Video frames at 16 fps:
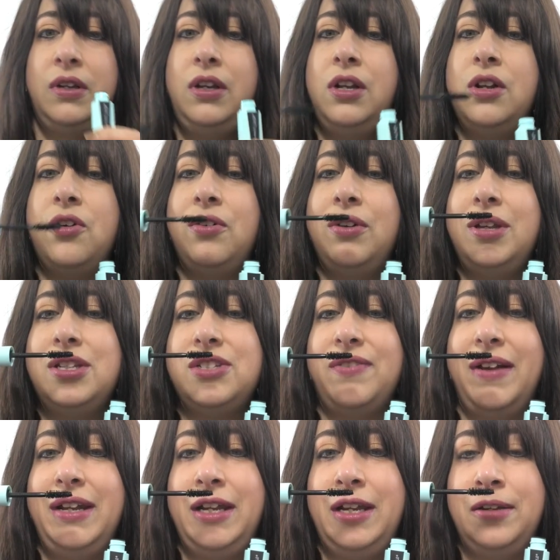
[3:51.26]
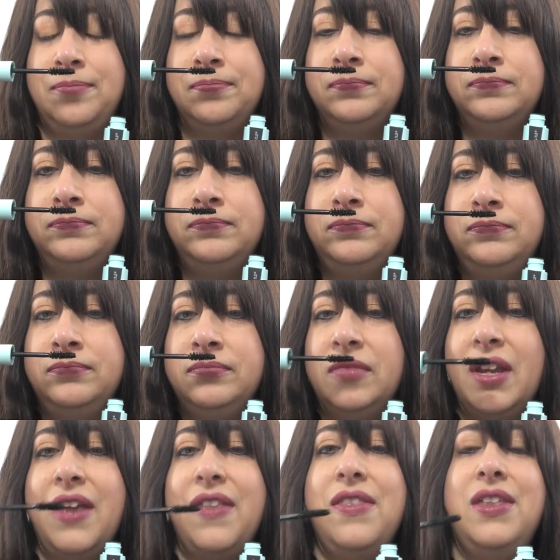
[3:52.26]
you know, it's funny.
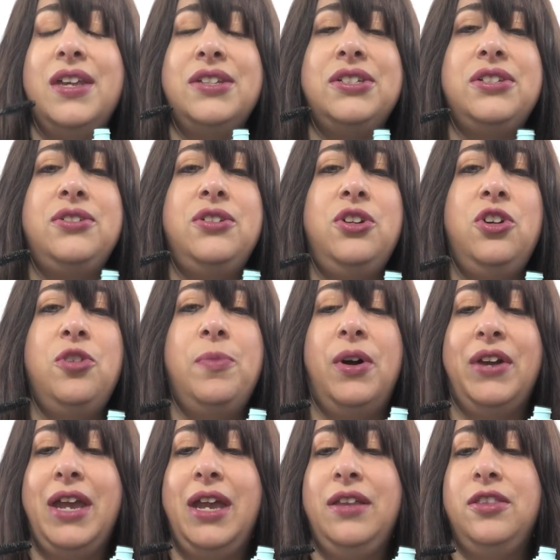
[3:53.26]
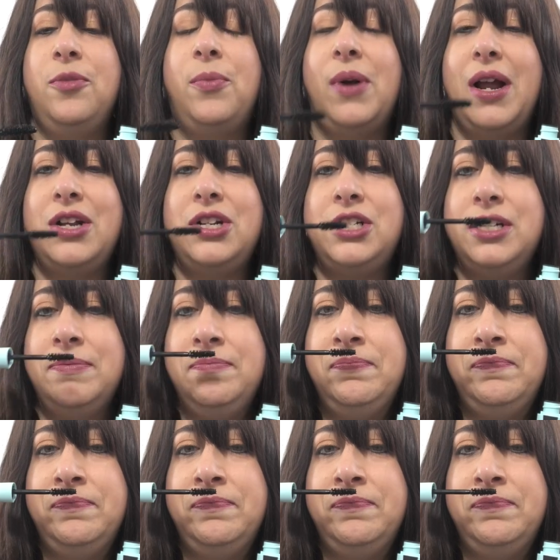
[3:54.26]
This tube, okay, the brush